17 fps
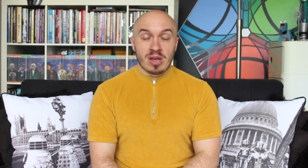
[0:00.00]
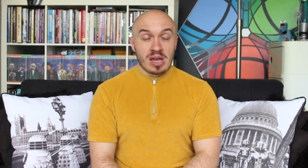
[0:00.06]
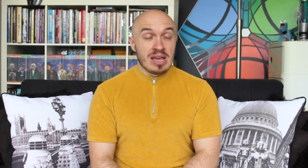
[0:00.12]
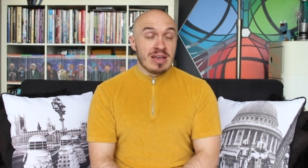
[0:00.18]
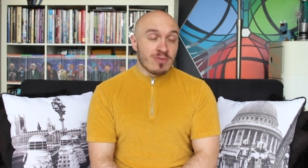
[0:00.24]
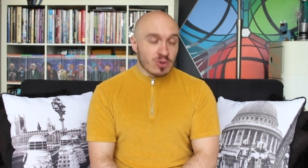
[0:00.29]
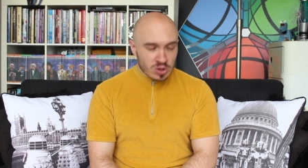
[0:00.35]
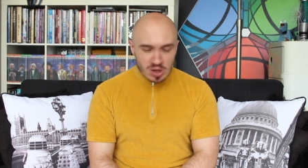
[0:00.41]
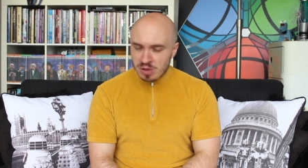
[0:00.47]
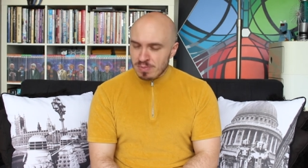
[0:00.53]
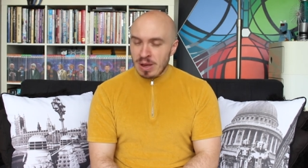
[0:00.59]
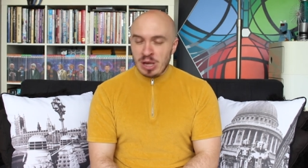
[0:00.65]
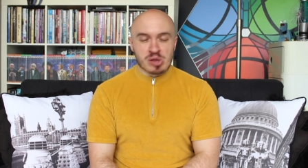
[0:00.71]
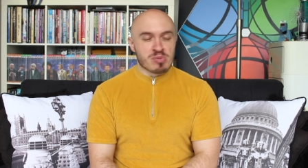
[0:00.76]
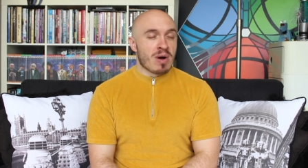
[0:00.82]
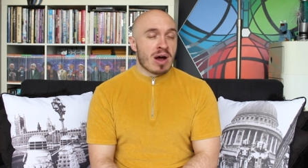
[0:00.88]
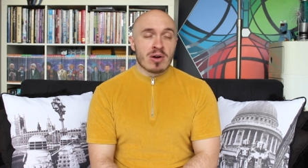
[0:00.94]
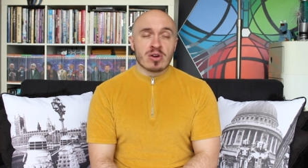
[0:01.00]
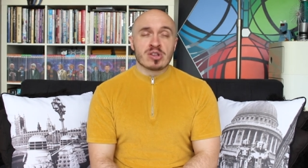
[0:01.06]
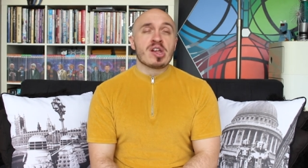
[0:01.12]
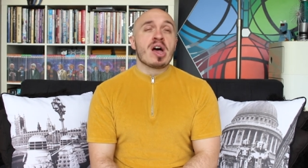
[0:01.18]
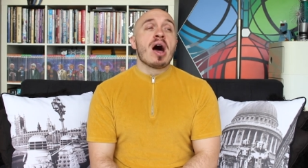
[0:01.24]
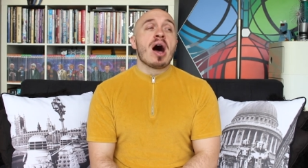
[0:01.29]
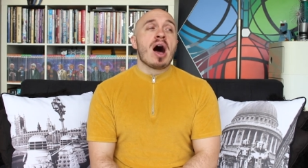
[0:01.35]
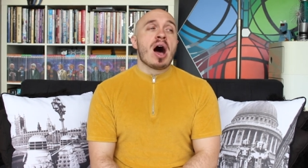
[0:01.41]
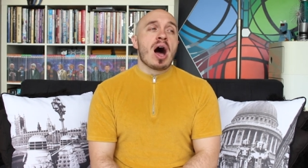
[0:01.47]
even the Space Pirates,
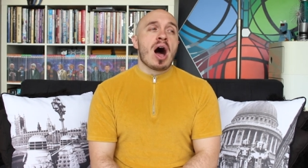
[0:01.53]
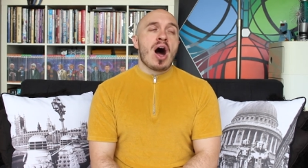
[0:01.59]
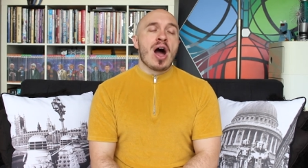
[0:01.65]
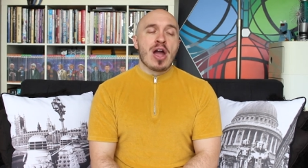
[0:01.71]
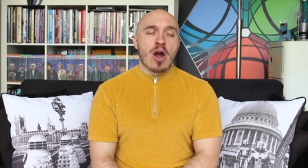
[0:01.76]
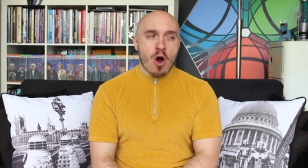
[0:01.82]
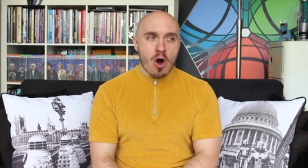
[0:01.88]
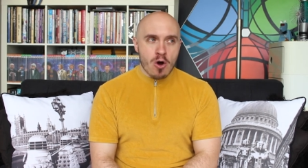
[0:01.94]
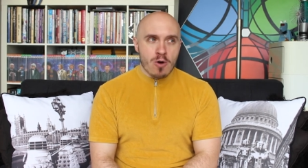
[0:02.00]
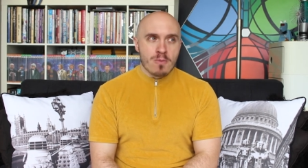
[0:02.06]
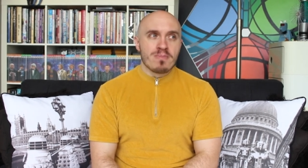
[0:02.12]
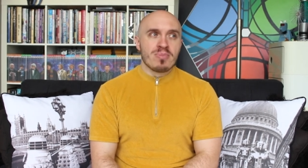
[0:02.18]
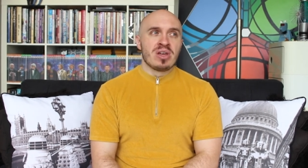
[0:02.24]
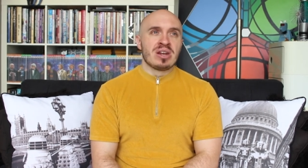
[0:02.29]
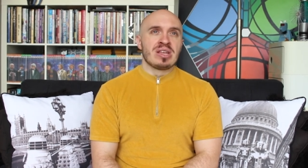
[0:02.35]
I hope